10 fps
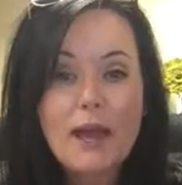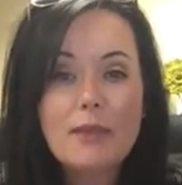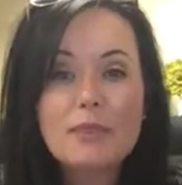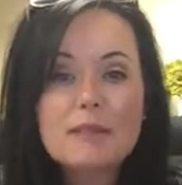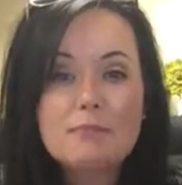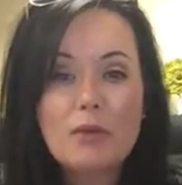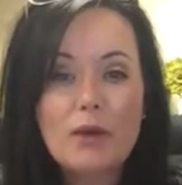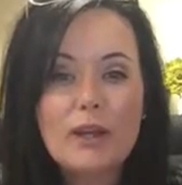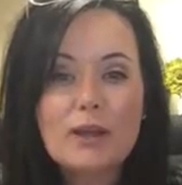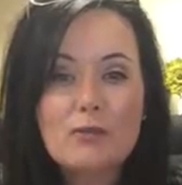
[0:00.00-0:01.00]
At this
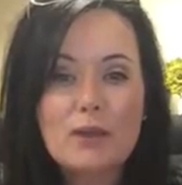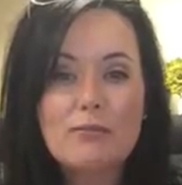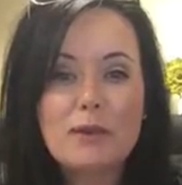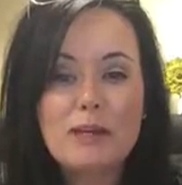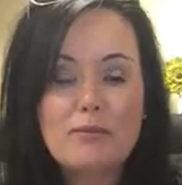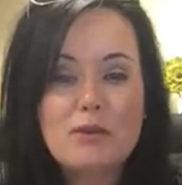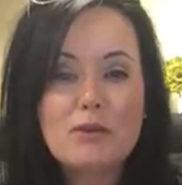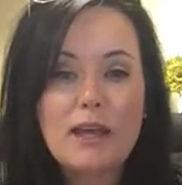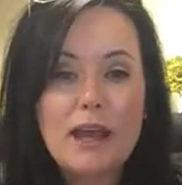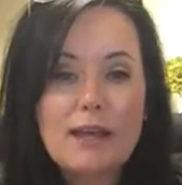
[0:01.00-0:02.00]
point, we've been
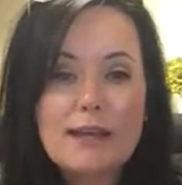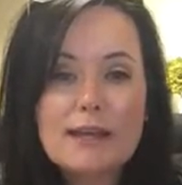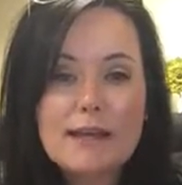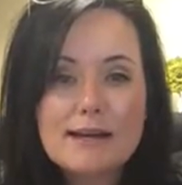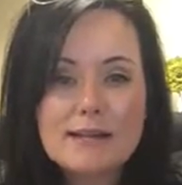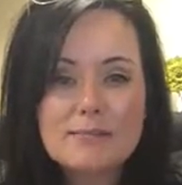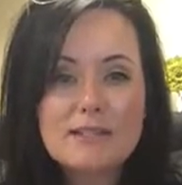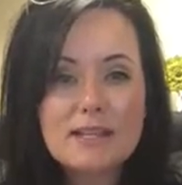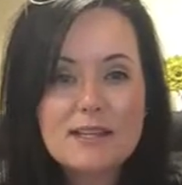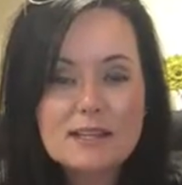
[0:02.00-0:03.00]
communicating
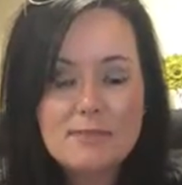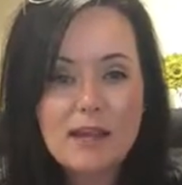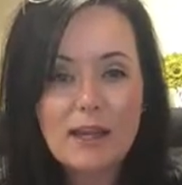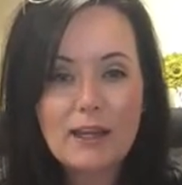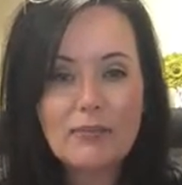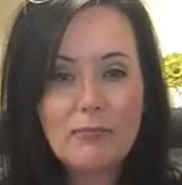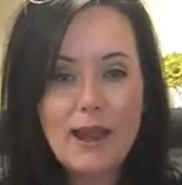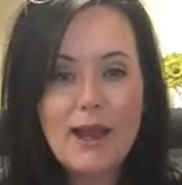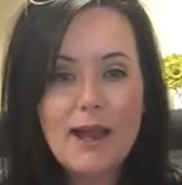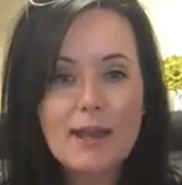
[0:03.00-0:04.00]
since the beginning of
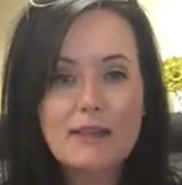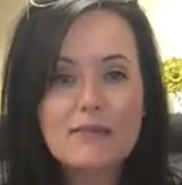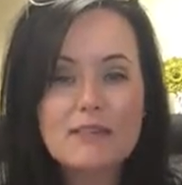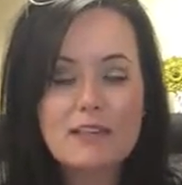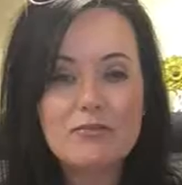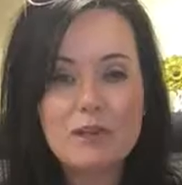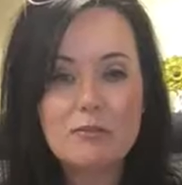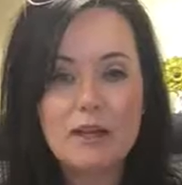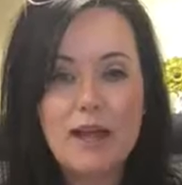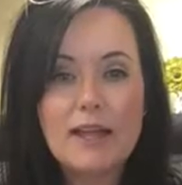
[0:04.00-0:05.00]
May. I love to give
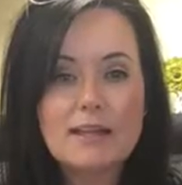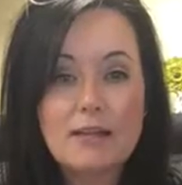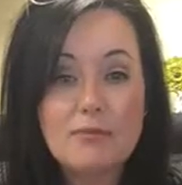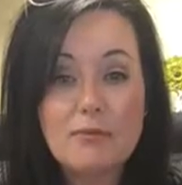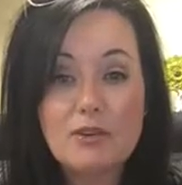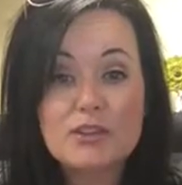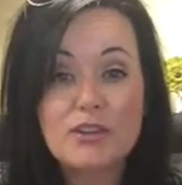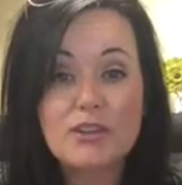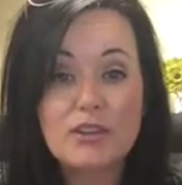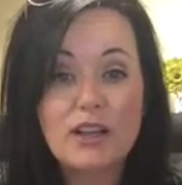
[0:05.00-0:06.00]
people a heads up if they're
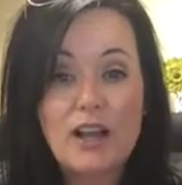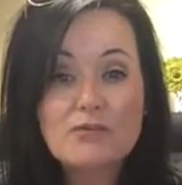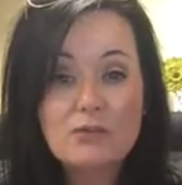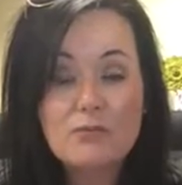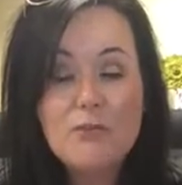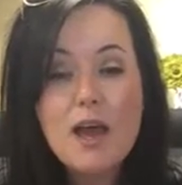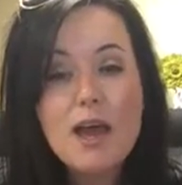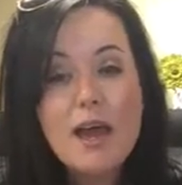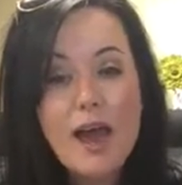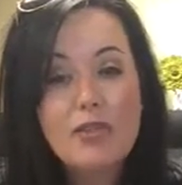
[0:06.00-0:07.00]
still in the classroom
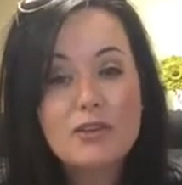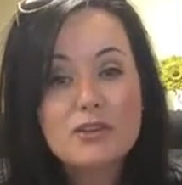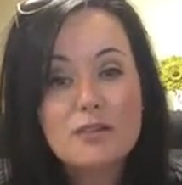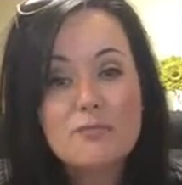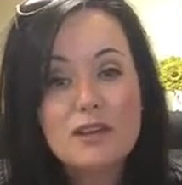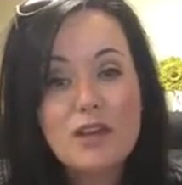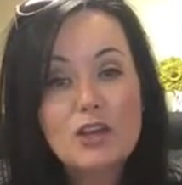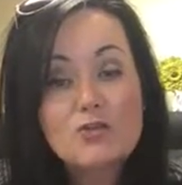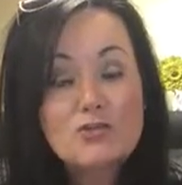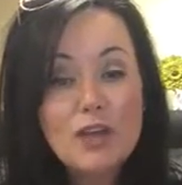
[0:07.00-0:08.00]
and there's something that
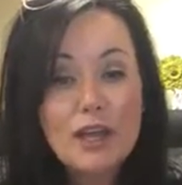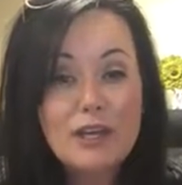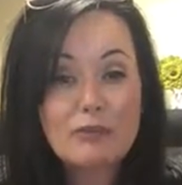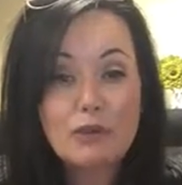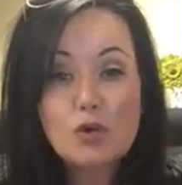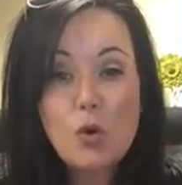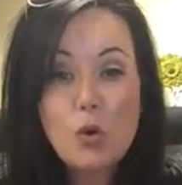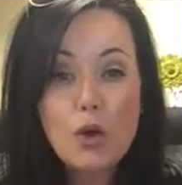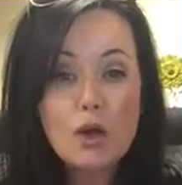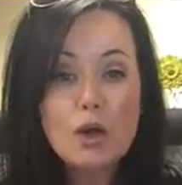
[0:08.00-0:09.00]
you can
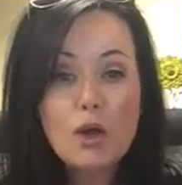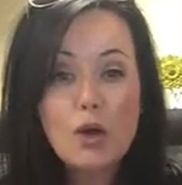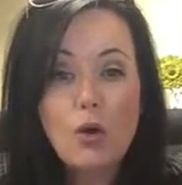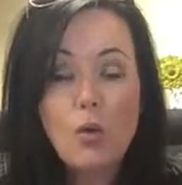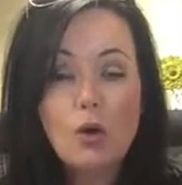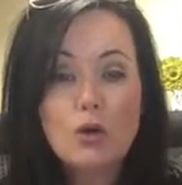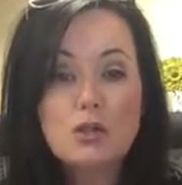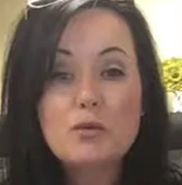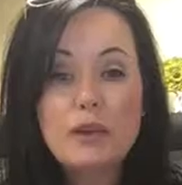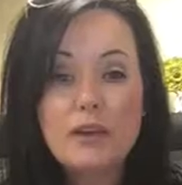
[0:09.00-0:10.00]
record or
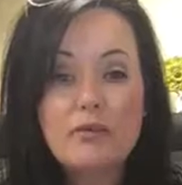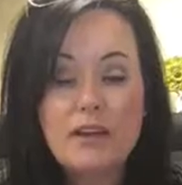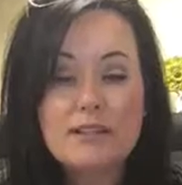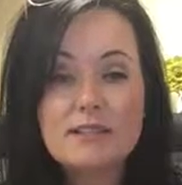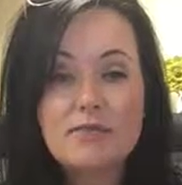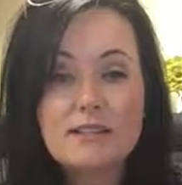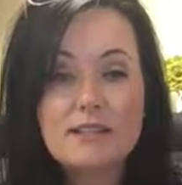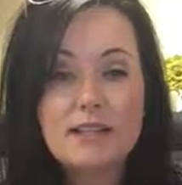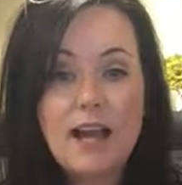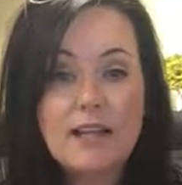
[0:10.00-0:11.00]
do in advance of
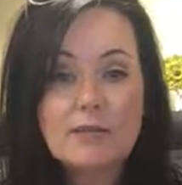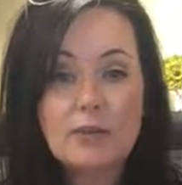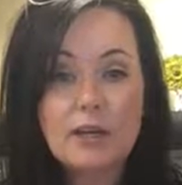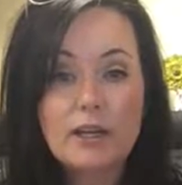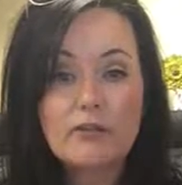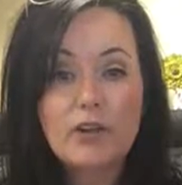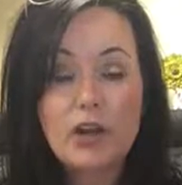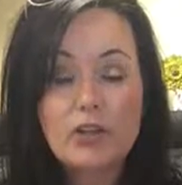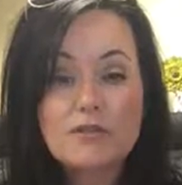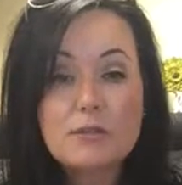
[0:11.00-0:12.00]
this class when it
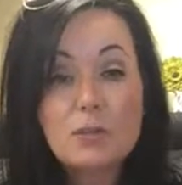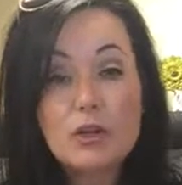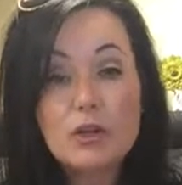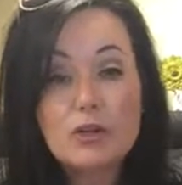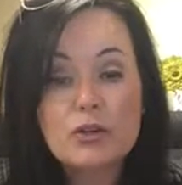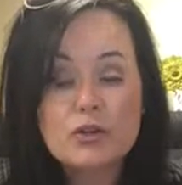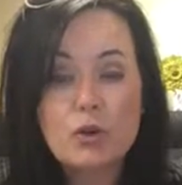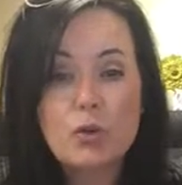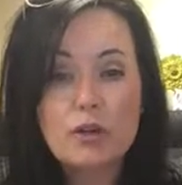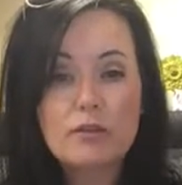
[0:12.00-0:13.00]
involves peers
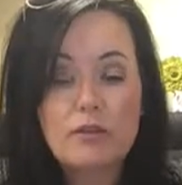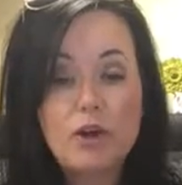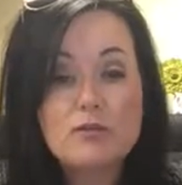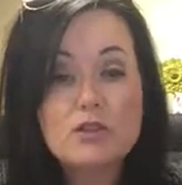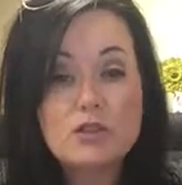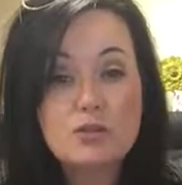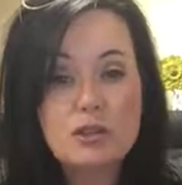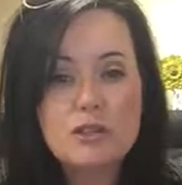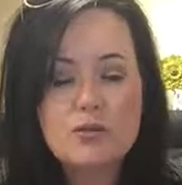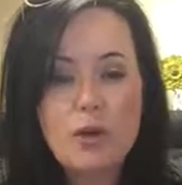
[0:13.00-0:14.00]
or it involves
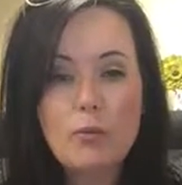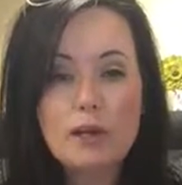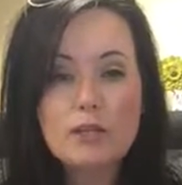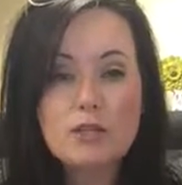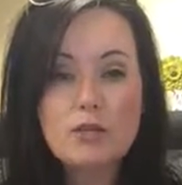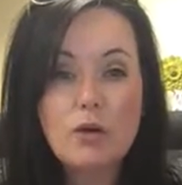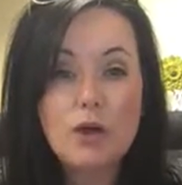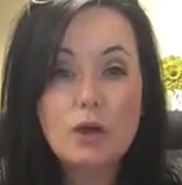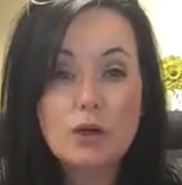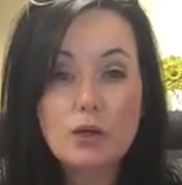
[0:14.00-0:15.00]
students. So I wanted to
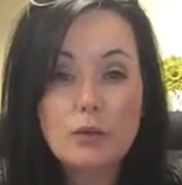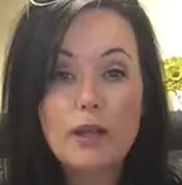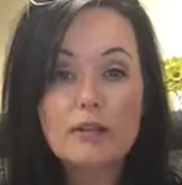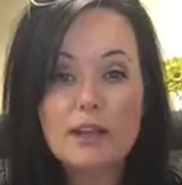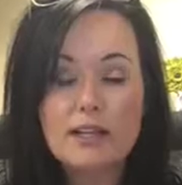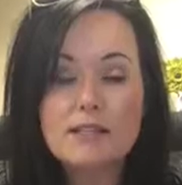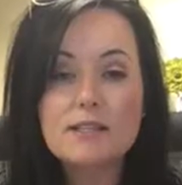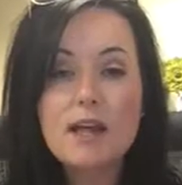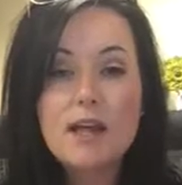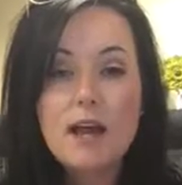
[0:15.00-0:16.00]
alert you in advance